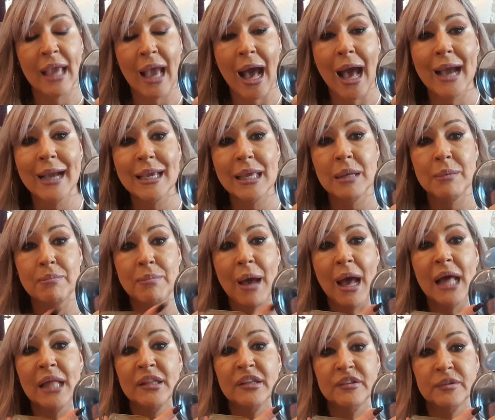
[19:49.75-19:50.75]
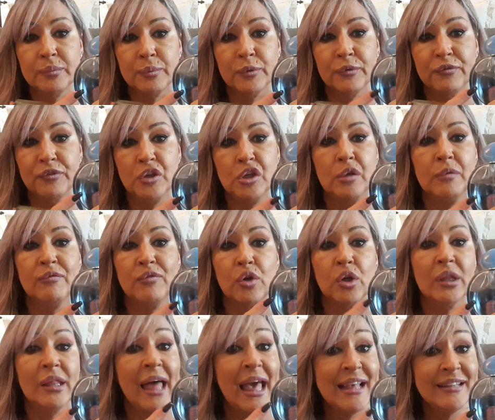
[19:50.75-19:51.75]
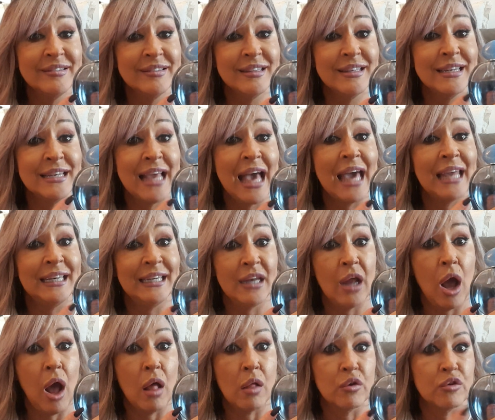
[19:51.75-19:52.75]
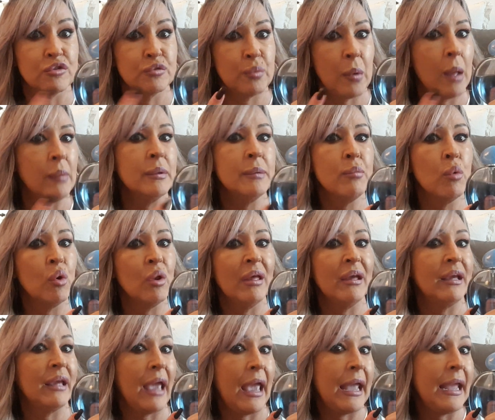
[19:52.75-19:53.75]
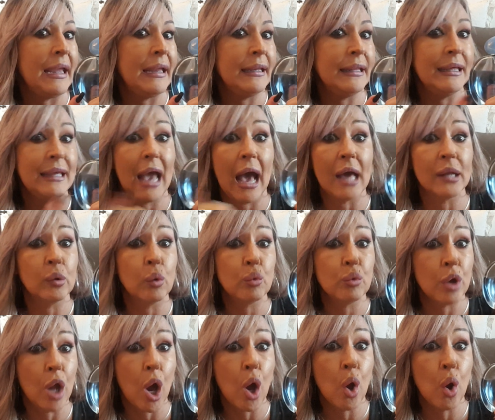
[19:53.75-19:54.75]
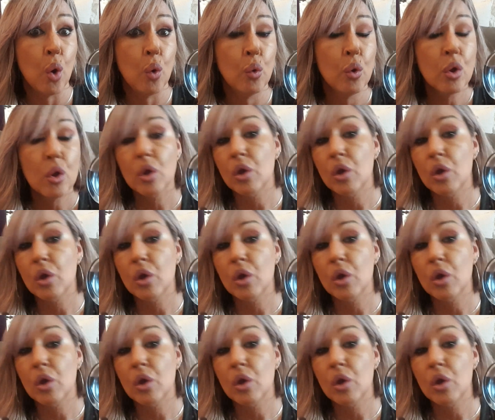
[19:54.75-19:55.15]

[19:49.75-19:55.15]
I can buy this perfume for less than $90, probably more like $80. I don't know.